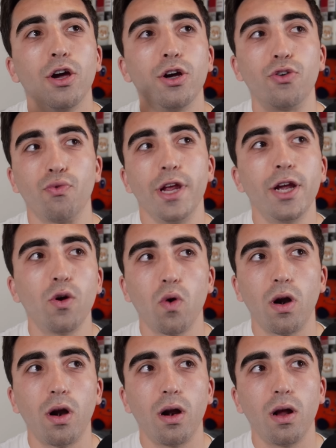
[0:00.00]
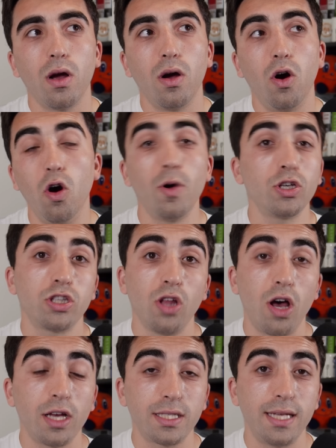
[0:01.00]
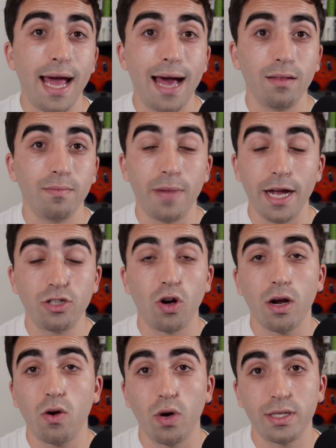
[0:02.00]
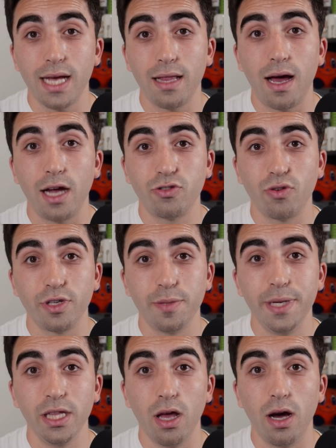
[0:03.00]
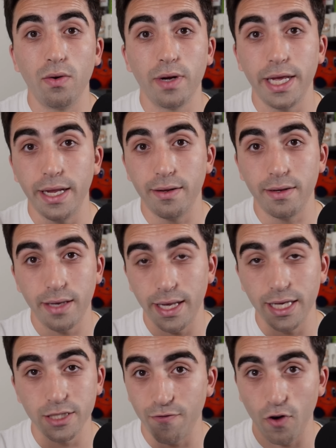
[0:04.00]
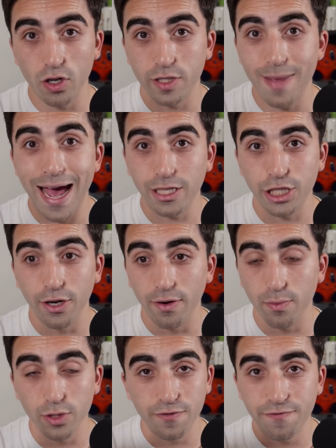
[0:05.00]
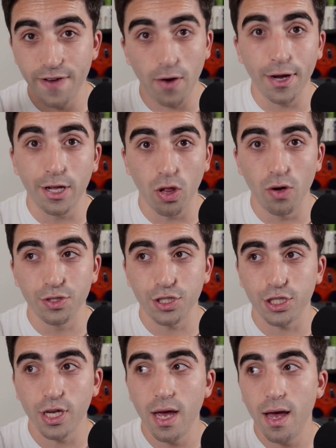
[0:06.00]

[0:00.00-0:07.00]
Grigor almost lost to out my dark horse, Alejandro Tabilo, in, in his first match here. It was very close.